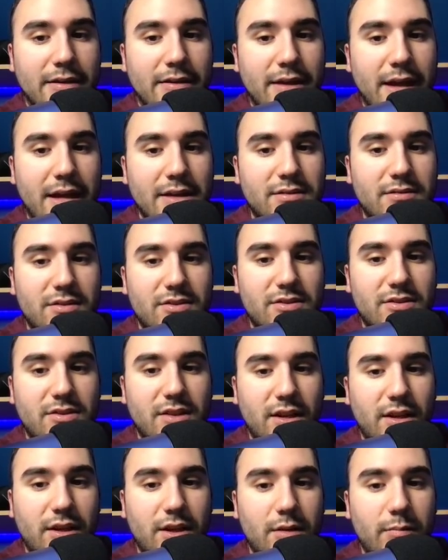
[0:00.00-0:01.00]
That's the
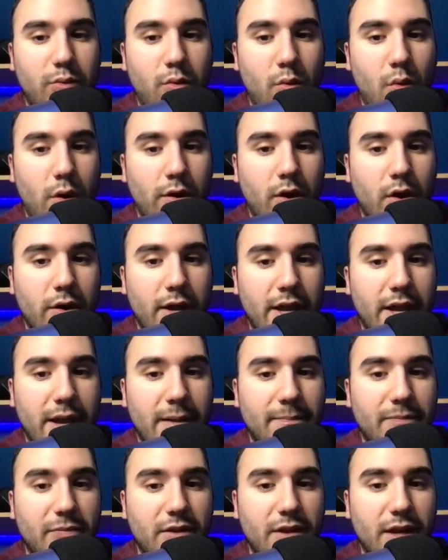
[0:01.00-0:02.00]
sticking point on
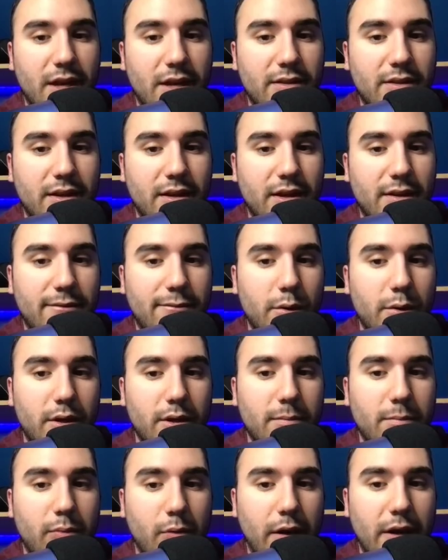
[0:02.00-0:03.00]
AMD. I think if we
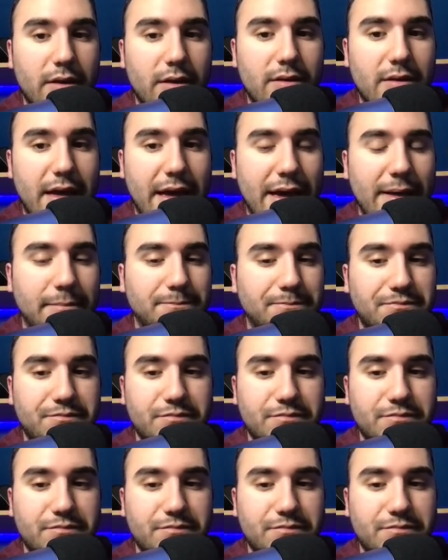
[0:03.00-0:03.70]
could break that,